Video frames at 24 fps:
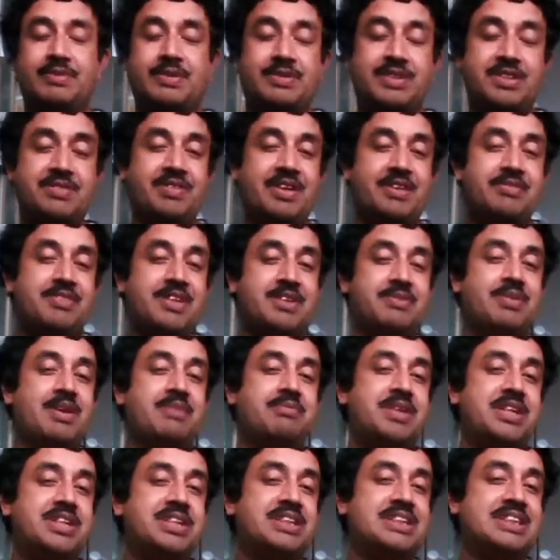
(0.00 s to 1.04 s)
different phase
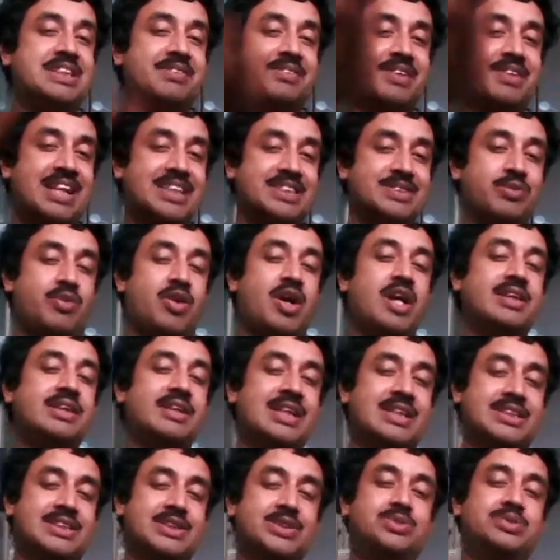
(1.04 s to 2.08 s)
prime matrices of class 1,
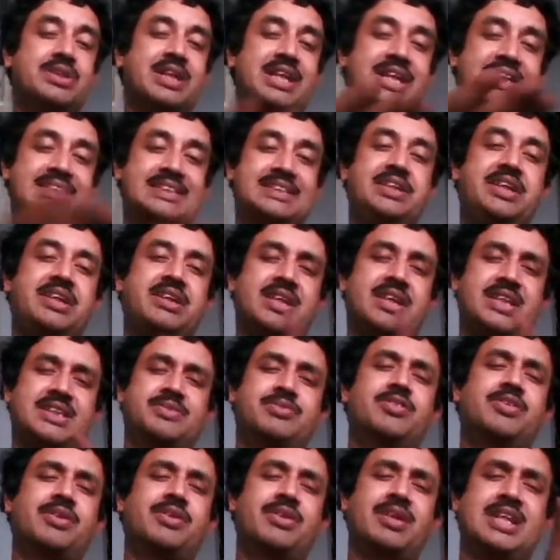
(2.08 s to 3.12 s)
class 2, class 3, class
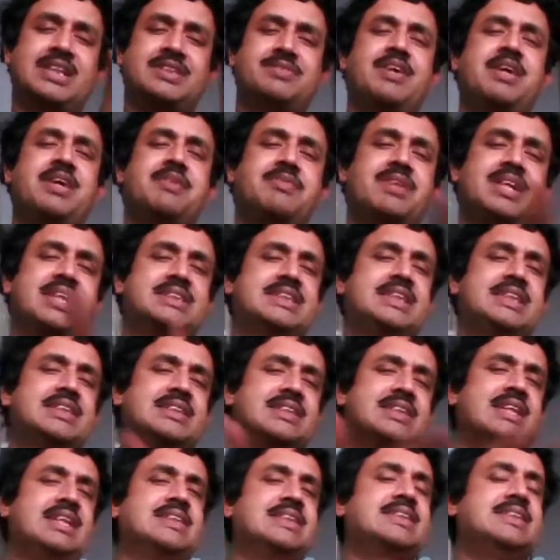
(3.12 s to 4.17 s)
4, class 5, class
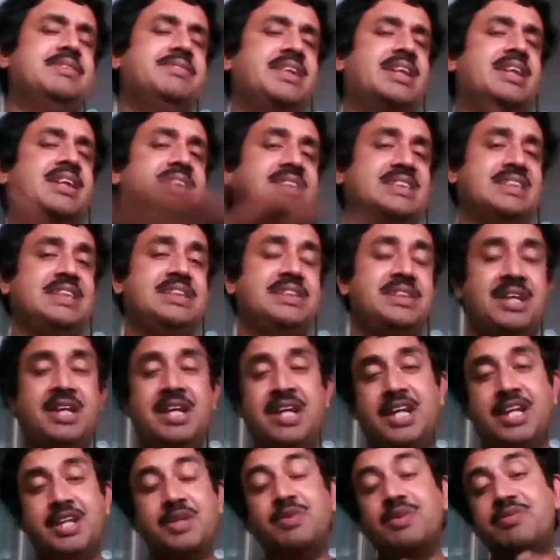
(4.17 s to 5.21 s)
6, class 7, class 8,
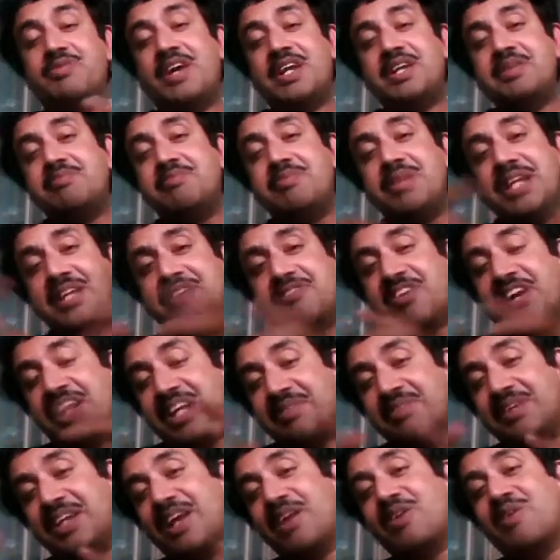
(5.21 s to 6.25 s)
you will find many
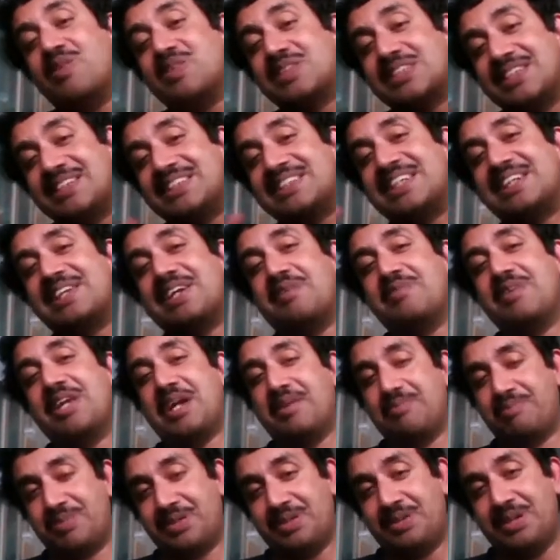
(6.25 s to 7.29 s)
fundamental constants are coming
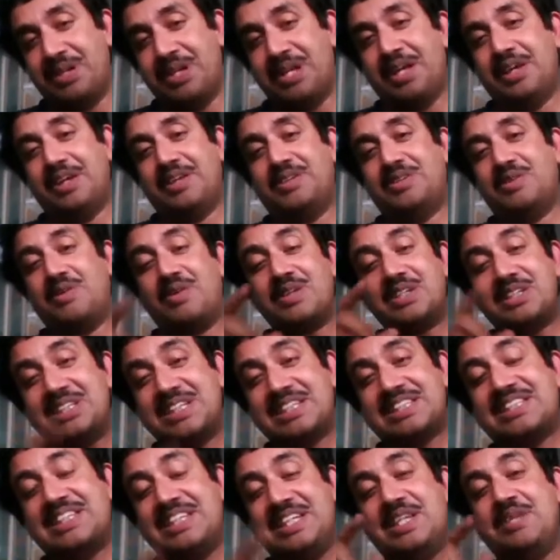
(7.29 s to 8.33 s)
up, not
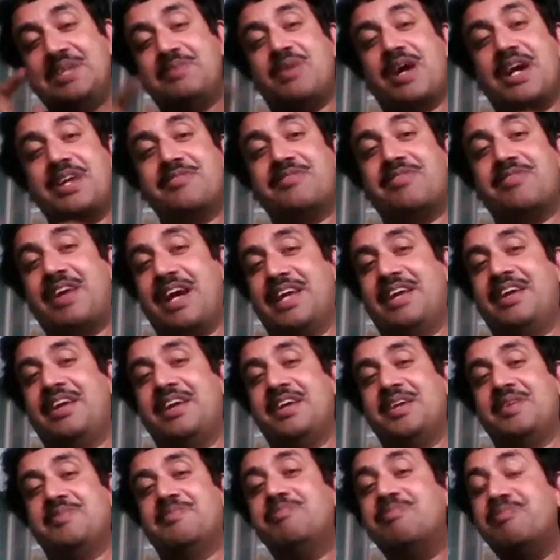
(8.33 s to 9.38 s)
just e pi phi,
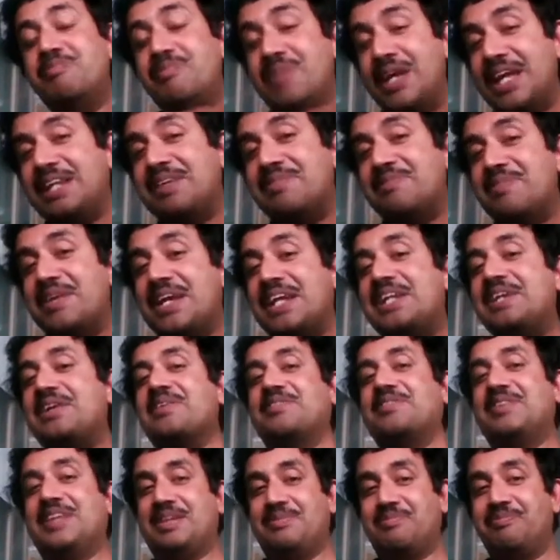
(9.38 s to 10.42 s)
many
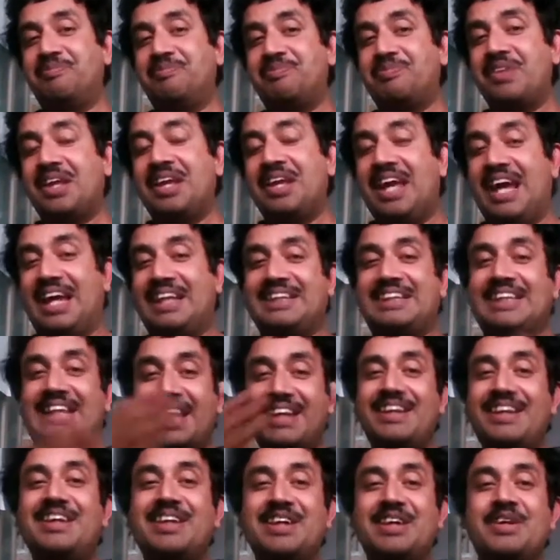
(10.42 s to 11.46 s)
of them. And
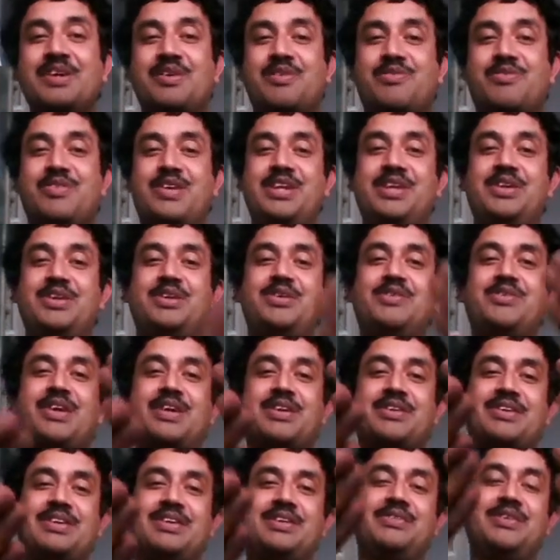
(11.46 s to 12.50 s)
then when you
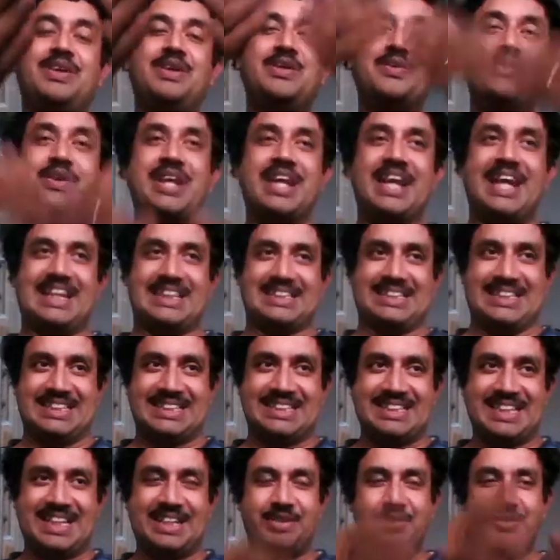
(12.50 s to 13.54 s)
are looking at
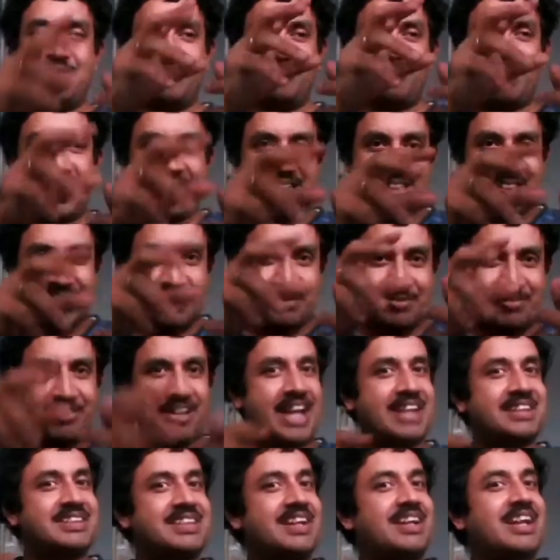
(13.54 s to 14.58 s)
it, and you will find some
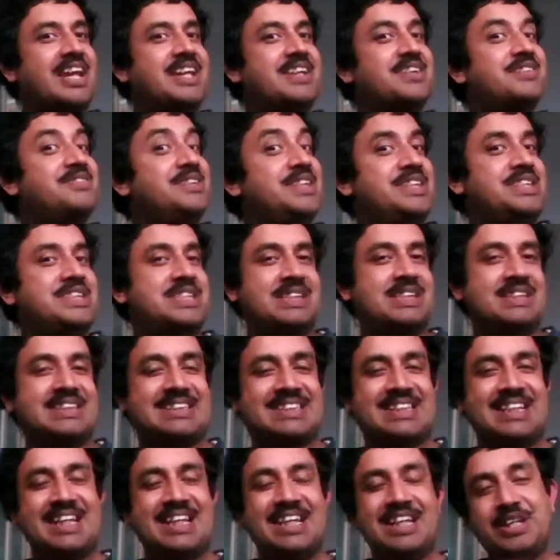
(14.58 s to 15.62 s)
fractal like
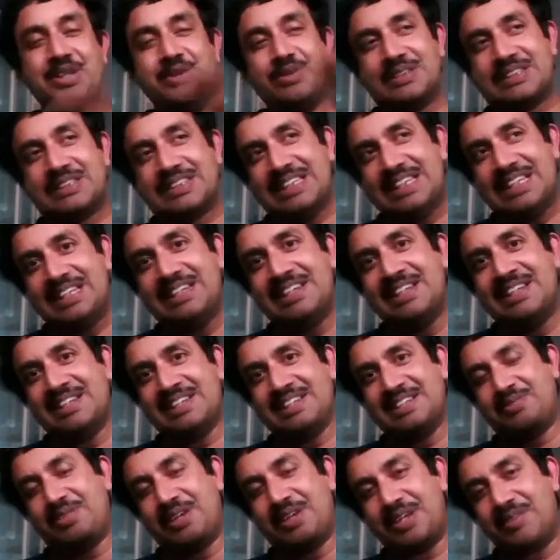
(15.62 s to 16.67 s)
features, you see
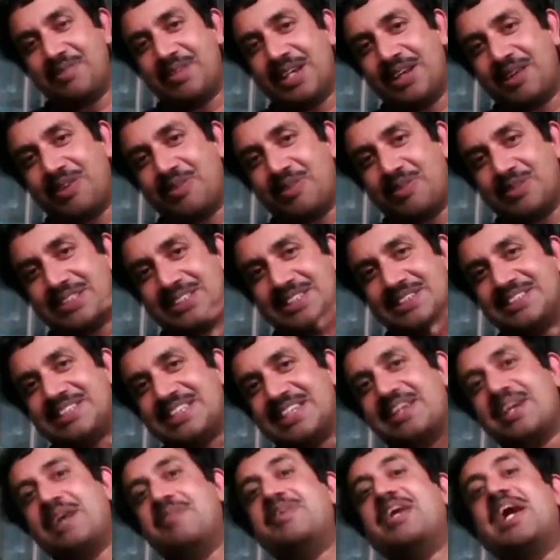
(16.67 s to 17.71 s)
the fundamental constants
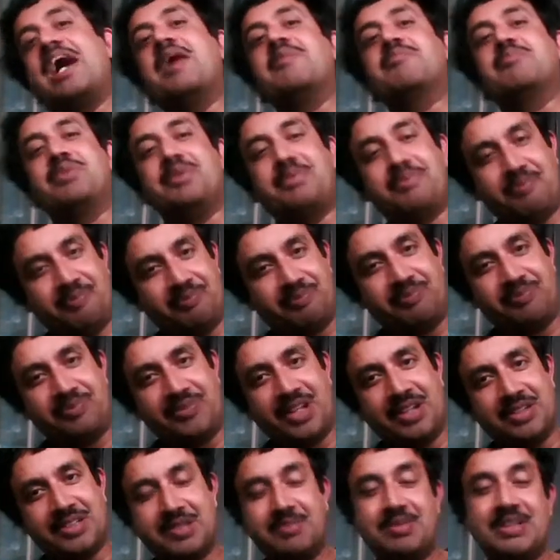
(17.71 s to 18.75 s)
are coming up.
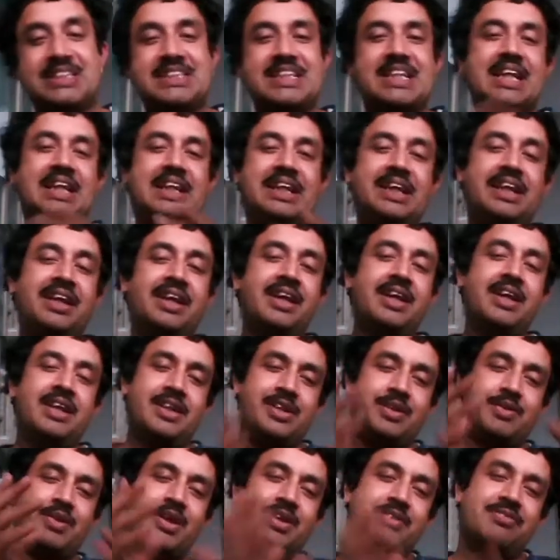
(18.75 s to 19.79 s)
So basically,
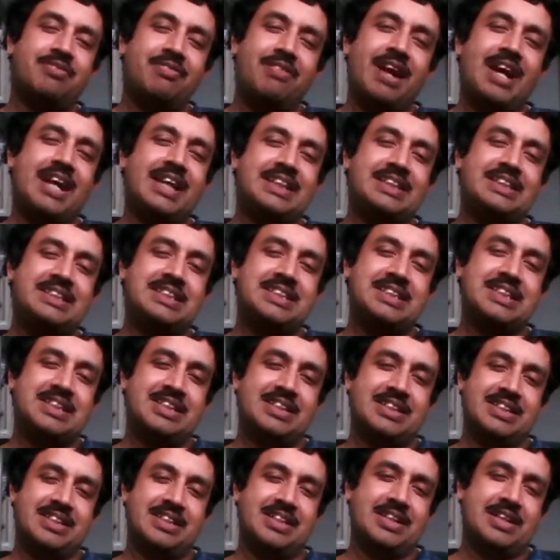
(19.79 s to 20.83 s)
you can find
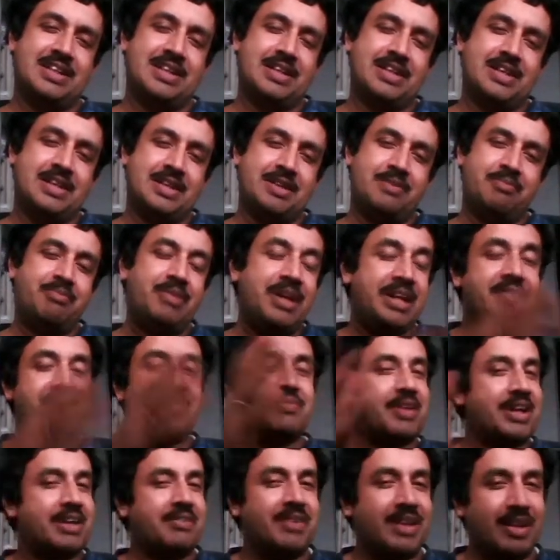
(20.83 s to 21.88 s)
many
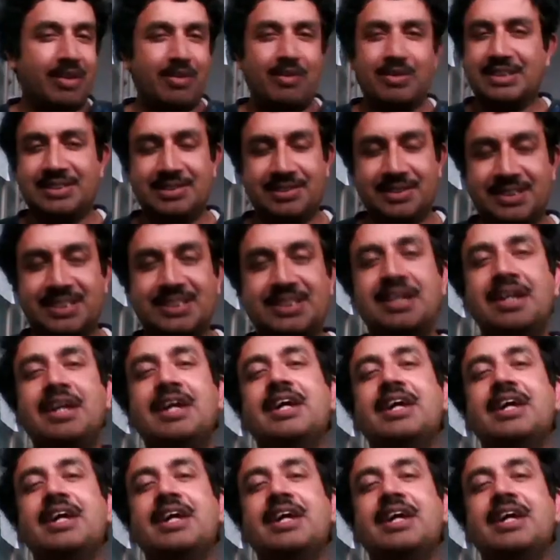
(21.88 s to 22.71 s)
fundamental constants.